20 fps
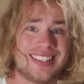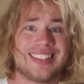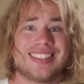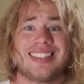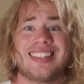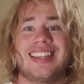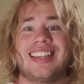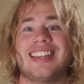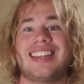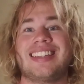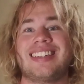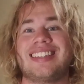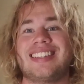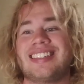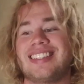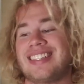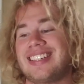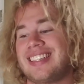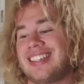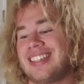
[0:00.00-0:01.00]

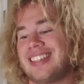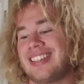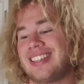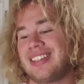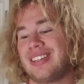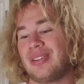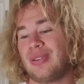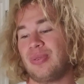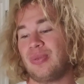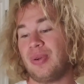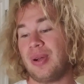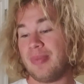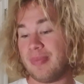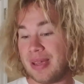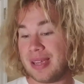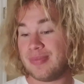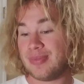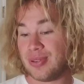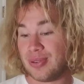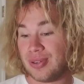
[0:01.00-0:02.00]
And what
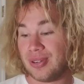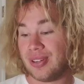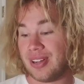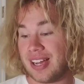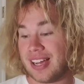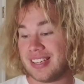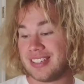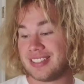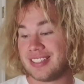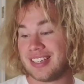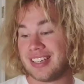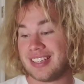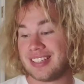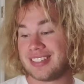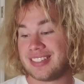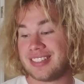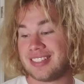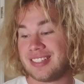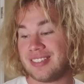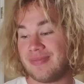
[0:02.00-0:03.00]
made me realize
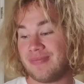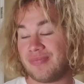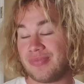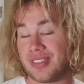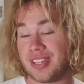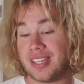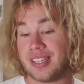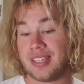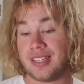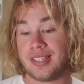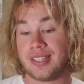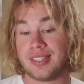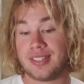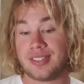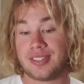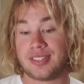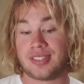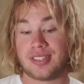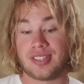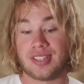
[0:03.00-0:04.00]
this
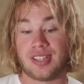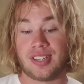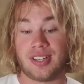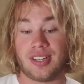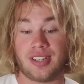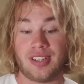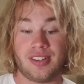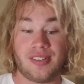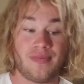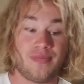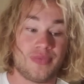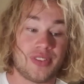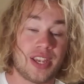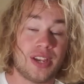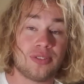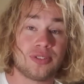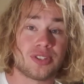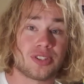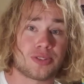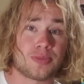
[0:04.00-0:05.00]
is
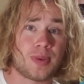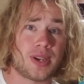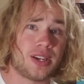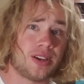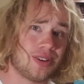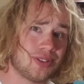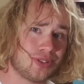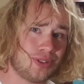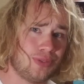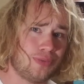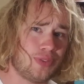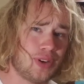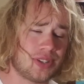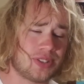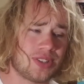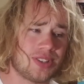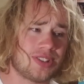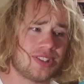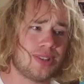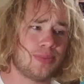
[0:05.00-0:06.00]
Eldritch Smite also
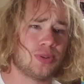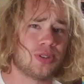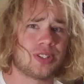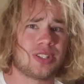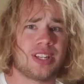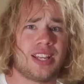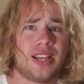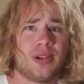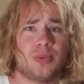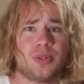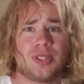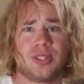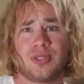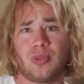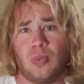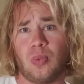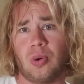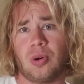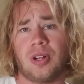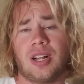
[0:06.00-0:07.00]
functions similar to that, which is a
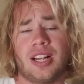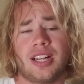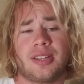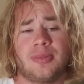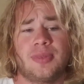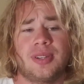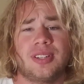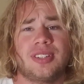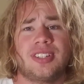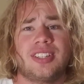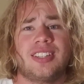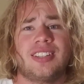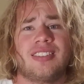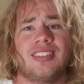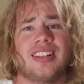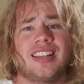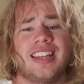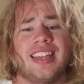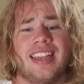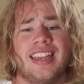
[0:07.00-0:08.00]
Warlock ability.
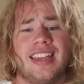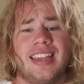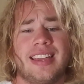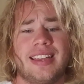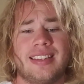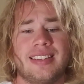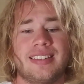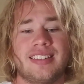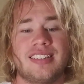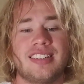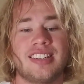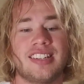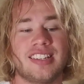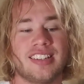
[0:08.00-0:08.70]
And